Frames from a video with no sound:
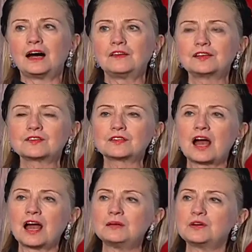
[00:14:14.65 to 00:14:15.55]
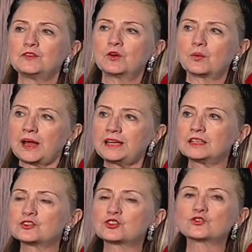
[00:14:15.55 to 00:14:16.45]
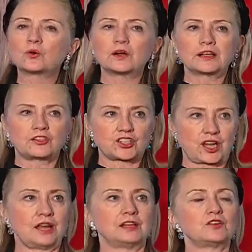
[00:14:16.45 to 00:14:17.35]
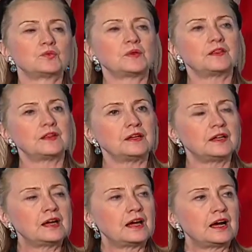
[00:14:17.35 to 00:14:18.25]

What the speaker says: this time of great historic change with the